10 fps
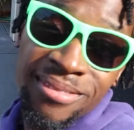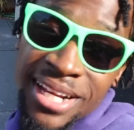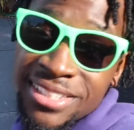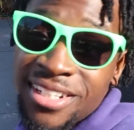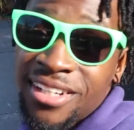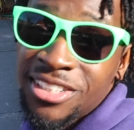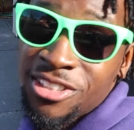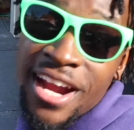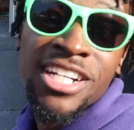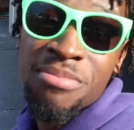when I saw it in
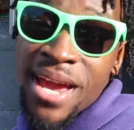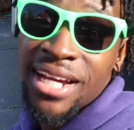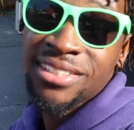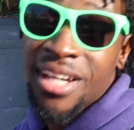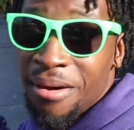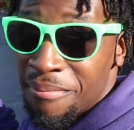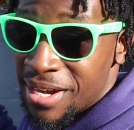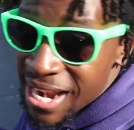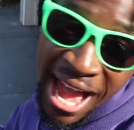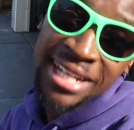trash bags. I'm
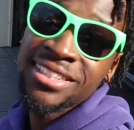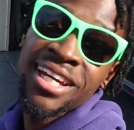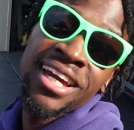not